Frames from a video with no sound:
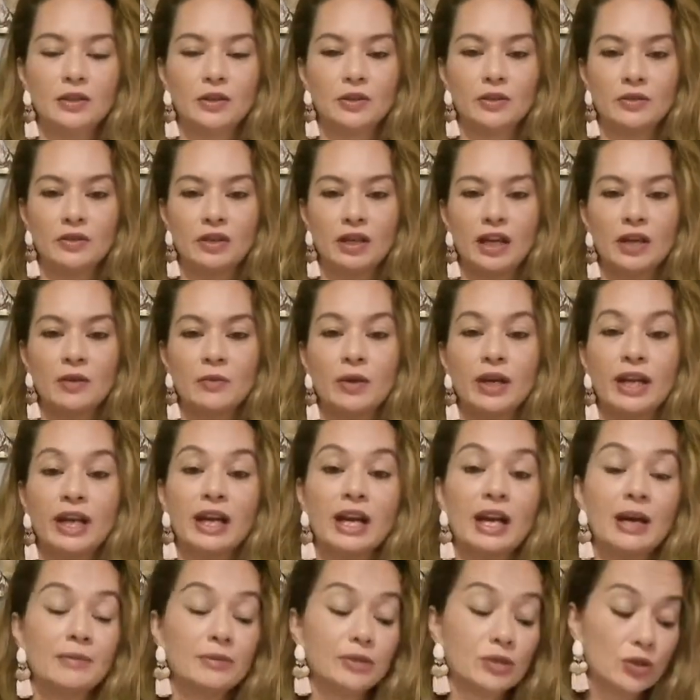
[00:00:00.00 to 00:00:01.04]
All right, when
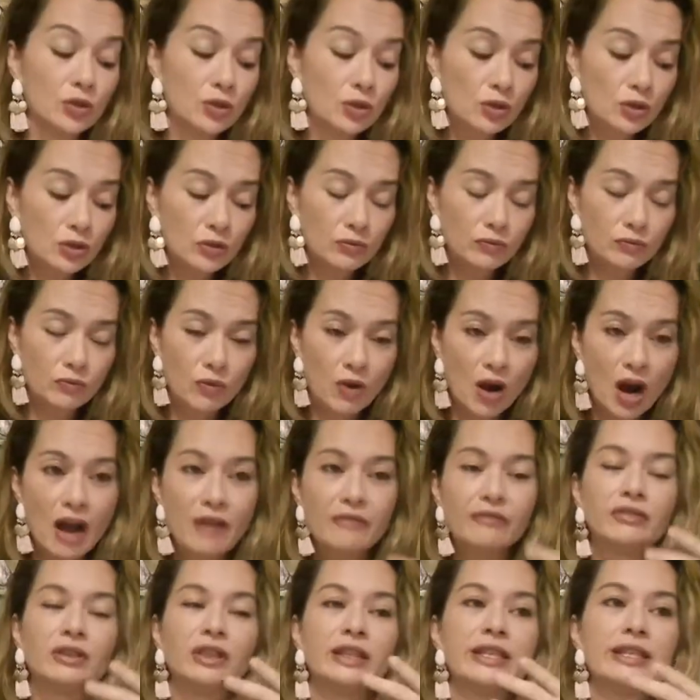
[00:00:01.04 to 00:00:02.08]
it comes to you
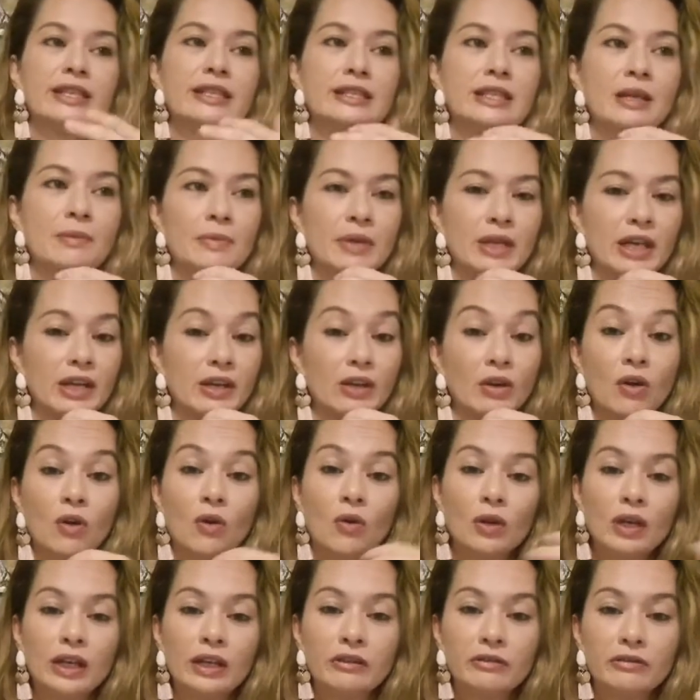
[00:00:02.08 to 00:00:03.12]
rightfully stepping in and
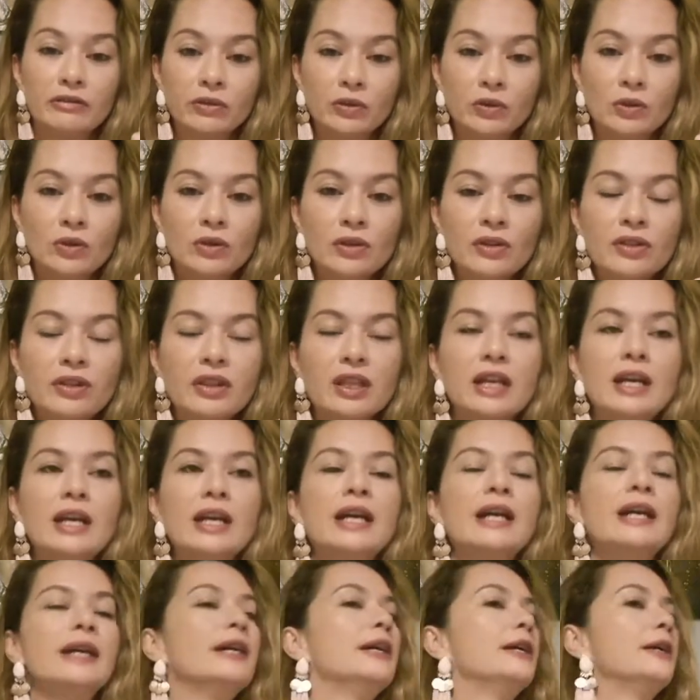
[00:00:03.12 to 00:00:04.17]
calling forth
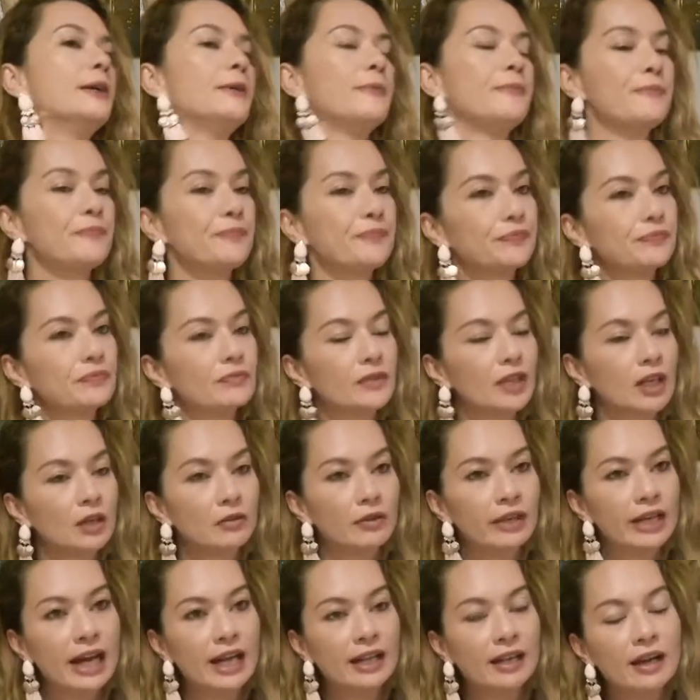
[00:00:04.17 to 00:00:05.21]
a
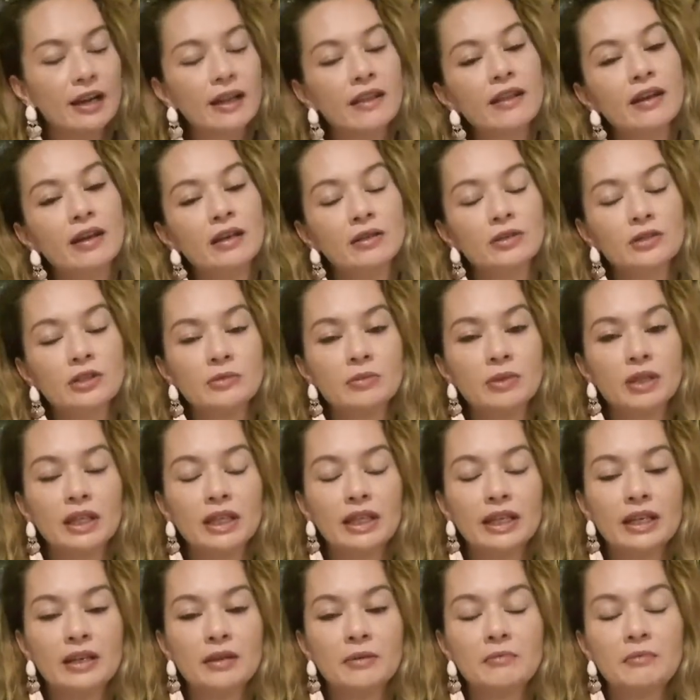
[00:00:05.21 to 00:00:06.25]
reality that
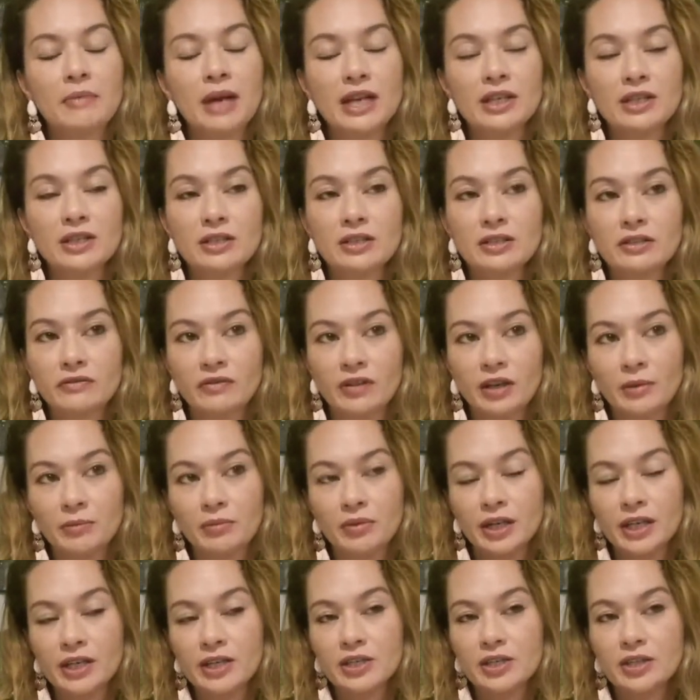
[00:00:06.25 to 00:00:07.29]
ultimately matches the
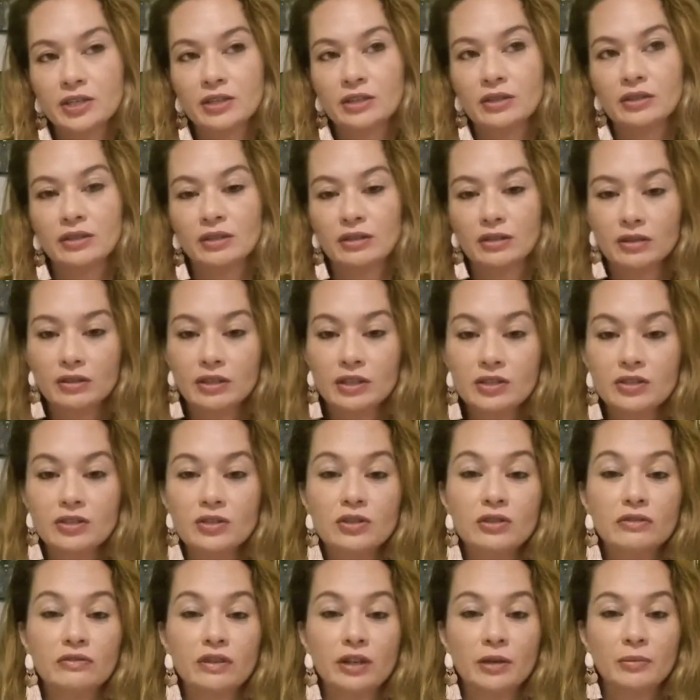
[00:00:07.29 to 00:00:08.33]
vibration, this
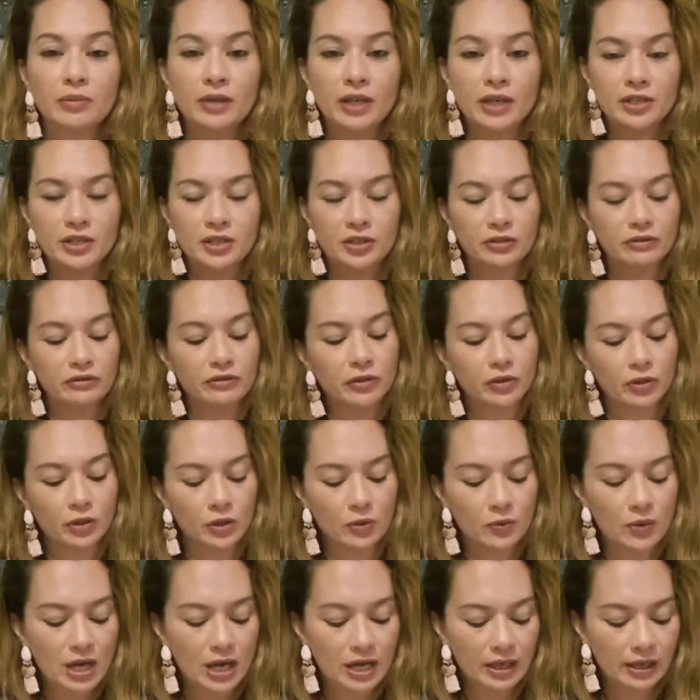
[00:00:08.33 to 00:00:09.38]
new vibration of who
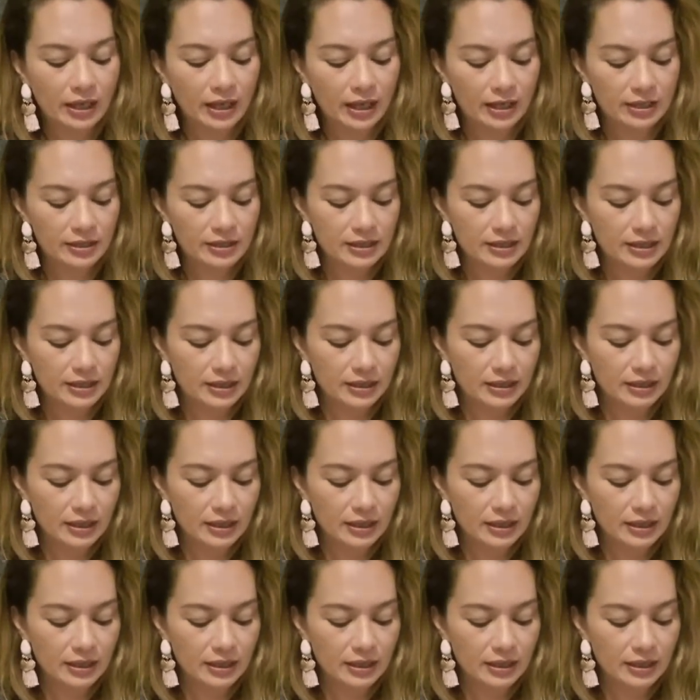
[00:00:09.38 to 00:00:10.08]
you are, Cancer.